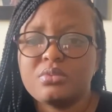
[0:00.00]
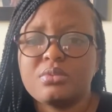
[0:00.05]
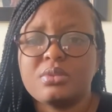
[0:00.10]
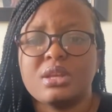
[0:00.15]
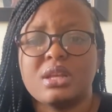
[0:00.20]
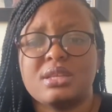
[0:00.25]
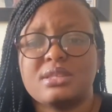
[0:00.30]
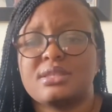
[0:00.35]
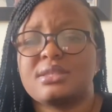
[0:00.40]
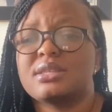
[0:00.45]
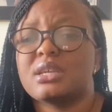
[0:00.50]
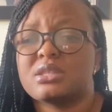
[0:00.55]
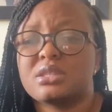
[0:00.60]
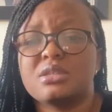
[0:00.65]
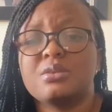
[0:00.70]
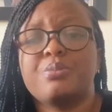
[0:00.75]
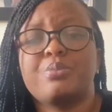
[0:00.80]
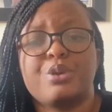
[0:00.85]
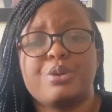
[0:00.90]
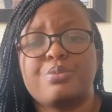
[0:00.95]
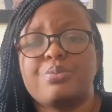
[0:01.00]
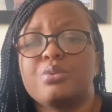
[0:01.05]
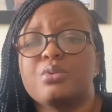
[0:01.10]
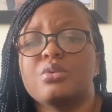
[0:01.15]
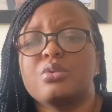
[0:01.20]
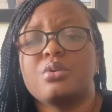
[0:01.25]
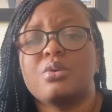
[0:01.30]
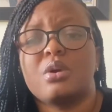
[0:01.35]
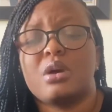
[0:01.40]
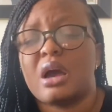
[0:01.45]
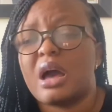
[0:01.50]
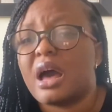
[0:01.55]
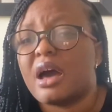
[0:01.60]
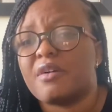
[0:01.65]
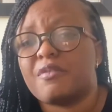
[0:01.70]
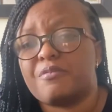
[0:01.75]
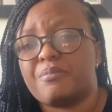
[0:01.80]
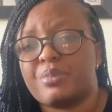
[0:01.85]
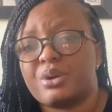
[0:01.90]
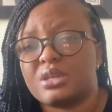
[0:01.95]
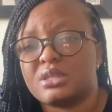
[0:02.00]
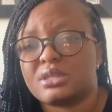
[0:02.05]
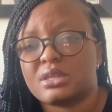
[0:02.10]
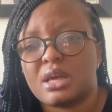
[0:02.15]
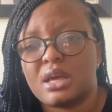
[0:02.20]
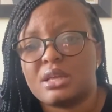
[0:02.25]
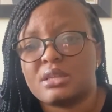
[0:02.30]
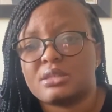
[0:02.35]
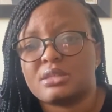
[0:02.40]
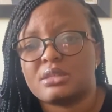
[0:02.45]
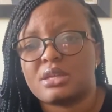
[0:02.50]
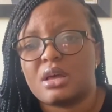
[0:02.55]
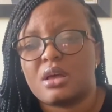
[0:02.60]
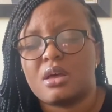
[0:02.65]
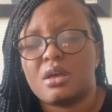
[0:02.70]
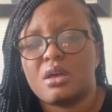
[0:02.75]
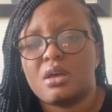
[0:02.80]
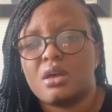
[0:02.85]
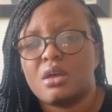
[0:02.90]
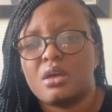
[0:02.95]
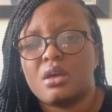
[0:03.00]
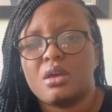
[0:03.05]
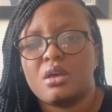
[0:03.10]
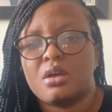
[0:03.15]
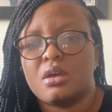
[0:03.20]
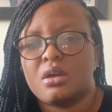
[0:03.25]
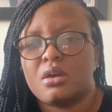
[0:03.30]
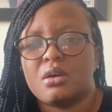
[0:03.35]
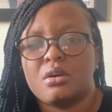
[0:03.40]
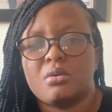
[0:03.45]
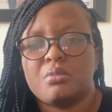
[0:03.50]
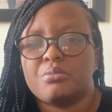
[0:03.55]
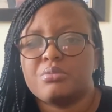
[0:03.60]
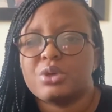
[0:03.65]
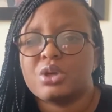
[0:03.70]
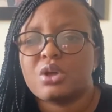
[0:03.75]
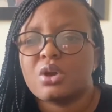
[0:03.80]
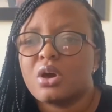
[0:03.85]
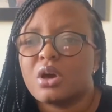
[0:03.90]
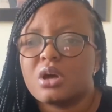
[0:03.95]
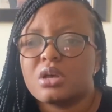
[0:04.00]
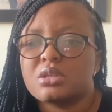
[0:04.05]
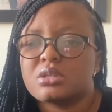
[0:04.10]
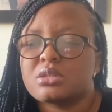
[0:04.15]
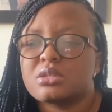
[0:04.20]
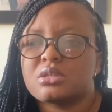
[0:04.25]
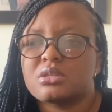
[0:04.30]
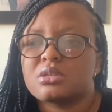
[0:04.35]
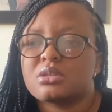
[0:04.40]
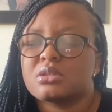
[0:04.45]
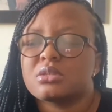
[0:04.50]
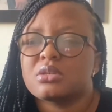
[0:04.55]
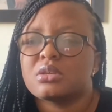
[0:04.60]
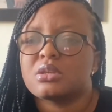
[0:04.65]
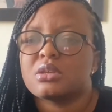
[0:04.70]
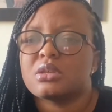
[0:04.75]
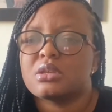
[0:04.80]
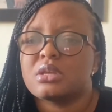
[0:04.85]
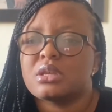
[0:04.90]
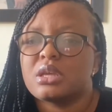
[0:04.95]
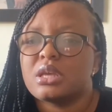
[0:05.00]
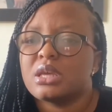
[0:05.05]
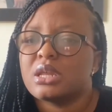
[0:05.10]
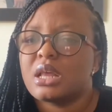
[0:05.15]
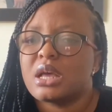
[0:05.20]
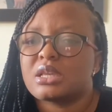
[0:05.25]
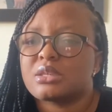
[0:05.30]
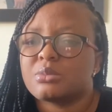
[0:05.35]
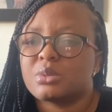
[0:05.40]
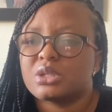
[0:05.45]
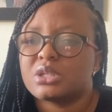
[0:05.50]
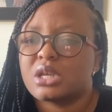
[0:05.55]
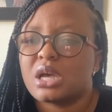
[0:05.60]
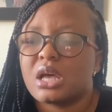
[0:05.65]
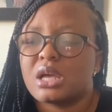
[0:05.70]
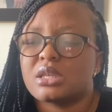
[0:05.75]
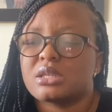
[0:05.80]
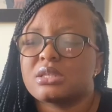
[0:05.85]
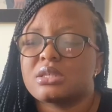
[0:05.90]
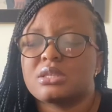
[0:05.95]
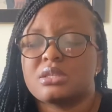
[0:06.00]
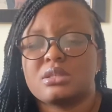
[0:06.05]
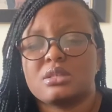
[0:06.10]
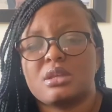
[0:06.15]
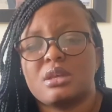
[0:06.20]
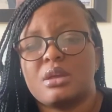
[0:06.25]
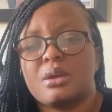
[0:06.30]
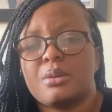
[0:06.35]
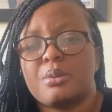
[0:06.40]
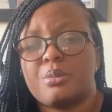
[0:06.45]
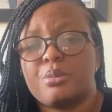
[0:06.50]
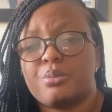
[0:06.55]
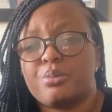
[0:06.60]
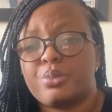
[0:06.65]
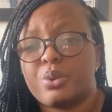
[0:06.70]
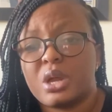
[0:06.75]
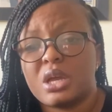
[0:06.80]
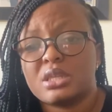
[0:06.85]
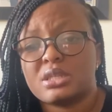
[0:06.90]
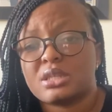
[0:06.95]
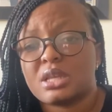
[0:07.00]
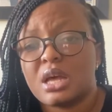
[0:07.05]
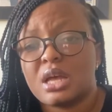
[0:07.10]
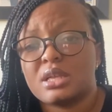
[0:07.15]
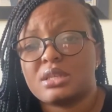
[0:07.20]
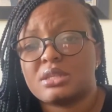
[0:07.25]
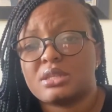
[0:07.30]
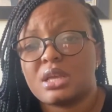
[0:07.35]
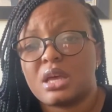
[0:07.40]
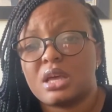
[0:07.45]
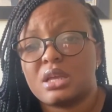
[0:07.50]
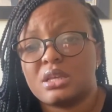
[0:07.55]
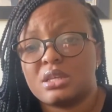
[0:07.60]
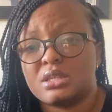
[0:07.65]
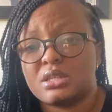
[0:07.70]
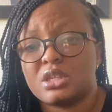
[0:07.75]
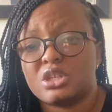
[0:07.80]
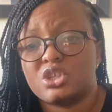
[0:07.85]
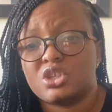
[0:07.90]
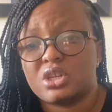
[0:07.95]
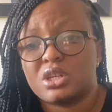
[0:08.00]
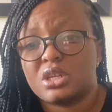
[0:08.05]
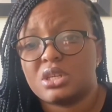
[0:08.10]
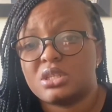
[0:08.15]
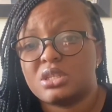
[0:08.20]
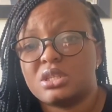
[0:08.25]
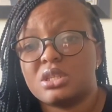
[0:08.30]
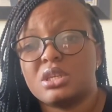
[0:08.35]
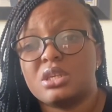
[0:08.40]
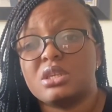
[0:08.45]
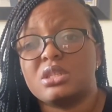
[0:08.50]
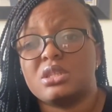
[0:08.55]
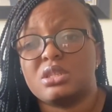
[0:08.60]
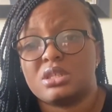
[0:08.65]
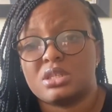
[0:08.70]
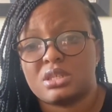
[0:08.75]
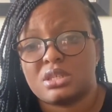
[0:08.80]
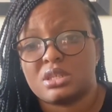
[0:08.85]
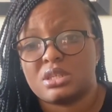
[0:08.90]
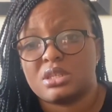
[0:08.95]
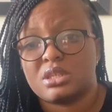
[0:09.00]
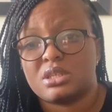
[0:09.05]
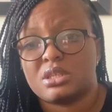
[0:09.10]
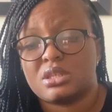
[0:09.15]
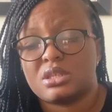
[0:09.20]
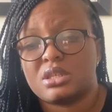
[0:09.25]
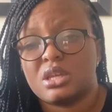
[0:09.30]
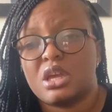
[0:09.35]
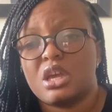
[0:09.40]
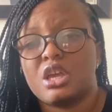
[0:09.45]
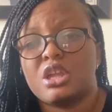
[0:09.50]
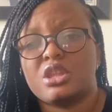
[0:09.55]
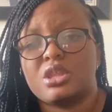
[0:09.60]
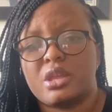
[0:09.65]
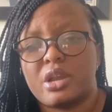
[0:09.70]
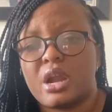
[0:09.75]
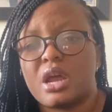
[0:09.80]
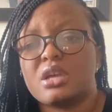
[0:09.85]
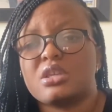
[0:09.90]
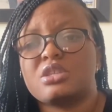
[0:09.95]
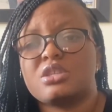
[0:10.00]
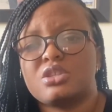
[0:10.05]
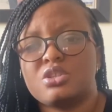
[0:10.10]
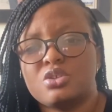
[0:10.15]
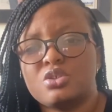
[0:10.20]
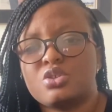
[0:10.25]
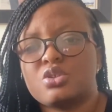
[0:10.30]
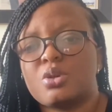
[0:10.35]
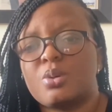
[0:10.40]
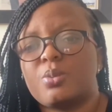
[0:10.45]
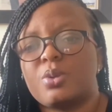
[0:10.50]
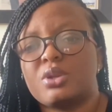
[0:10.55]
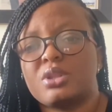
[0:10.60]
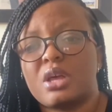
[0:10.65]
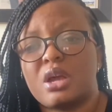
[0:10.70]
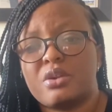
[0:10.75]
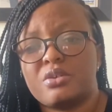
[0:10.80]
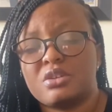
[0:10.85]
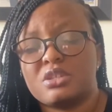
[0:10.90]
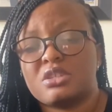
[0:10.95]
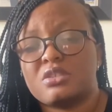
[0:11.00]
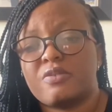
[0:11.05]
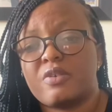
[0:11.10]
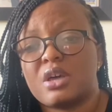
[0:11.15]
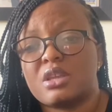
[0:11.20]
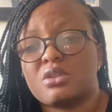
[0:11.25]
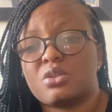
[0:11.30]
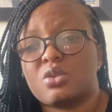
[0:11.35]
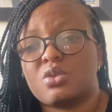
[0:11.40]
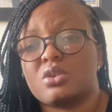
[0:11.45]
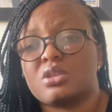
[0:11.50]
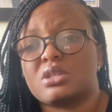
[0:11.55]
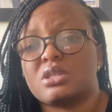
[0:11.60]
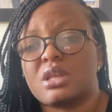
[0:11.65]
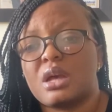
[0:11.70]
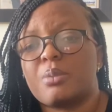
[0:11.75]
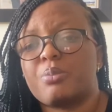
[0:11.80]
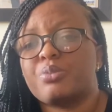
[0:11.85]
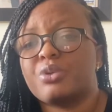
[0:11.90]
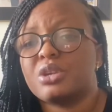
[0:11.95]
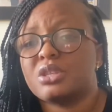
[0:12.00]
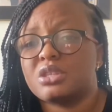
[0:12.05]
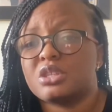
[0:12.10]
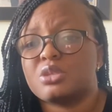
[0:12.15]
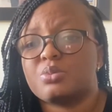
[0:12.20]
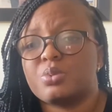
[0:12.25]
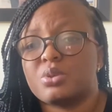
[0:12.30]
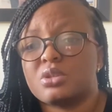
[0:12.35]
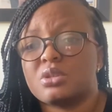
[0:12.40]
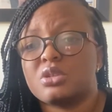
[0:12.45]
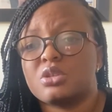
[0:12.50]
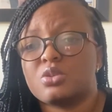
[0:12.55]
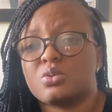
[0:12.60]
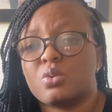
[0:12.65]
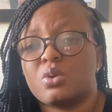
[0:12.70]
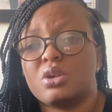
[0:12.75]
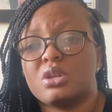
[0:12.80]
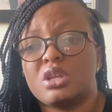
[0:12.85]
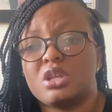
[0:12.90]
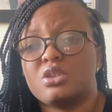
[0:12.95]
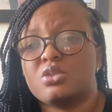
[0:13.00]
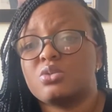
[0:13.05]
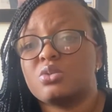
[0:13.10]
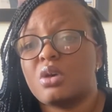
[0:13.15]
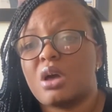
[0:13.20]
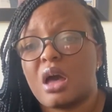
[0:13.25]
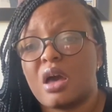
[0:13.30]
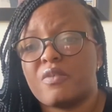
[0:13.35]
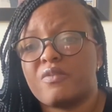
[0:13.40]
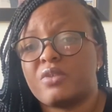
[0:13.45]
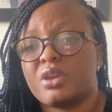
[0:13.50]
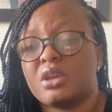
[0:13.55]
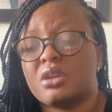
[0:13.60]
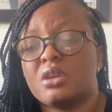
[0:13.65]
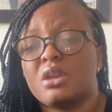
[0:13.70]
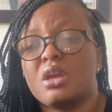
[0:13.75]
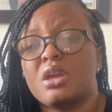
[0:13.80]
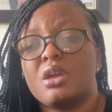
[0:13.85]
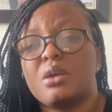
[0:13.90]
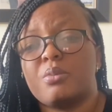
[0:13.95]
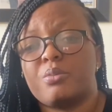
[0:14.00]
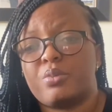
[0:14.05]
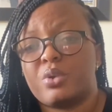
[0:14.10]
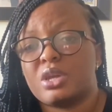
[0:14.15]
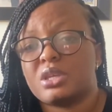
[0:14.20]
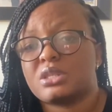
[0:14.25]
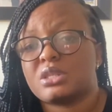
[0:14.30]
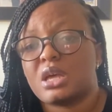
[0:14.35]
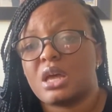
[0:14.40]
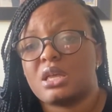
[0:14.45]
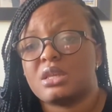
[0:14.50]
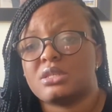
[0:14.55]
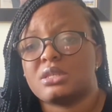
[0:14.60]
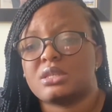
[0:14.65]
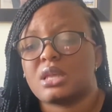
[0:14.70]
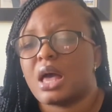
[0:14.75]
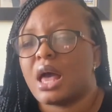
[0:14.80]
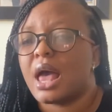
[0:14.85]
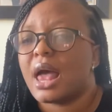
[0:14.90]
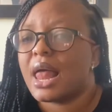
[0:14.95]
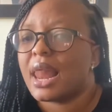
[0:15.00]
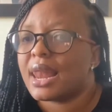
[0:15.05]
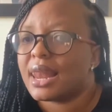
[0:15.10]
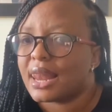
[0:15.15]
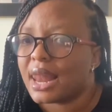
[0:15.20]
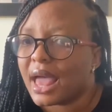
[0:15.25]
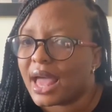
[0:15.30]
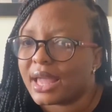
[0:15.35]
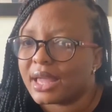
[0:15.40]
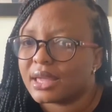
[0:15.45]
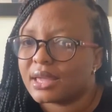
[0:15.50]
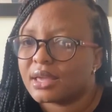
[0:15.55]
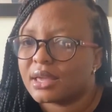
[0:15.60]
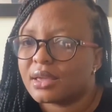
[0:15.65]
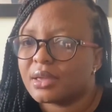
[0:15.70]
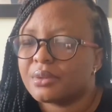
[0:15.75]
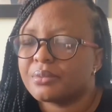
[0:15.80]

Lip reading: certain people have breast cancer? Because in as much as breast cancer is a genetic disease, there are still some other risk factors that predisposes one into having breast cancer, like